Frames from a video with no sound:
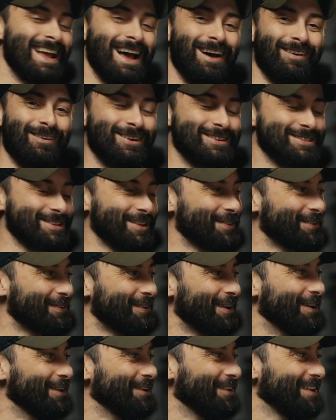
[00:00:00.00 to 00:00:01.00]
hours on the
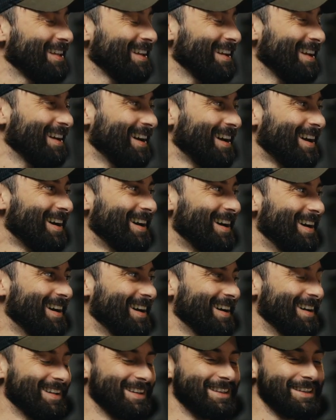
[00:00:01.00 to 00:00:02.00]
road,
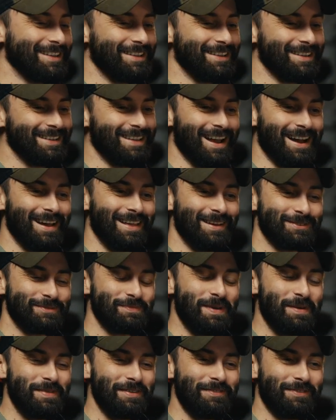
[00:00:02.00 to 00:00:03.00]
that's
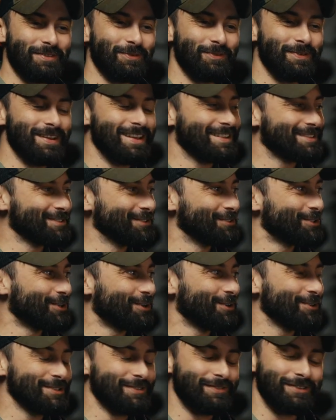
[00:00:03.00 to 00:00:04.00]
my beef of the week. So
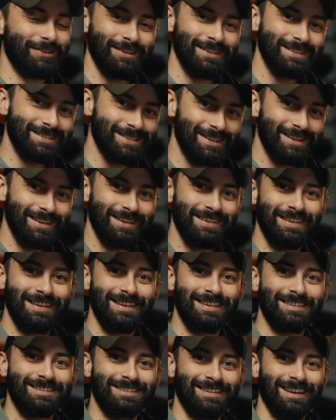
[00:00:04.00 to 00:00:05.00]
Charles, if you're listening to
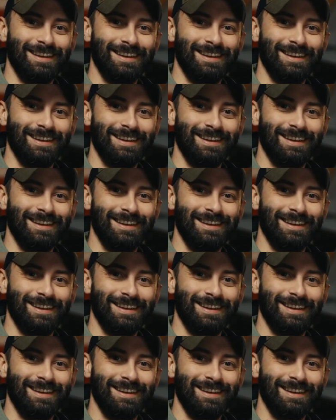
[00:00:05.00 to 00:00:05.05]
this,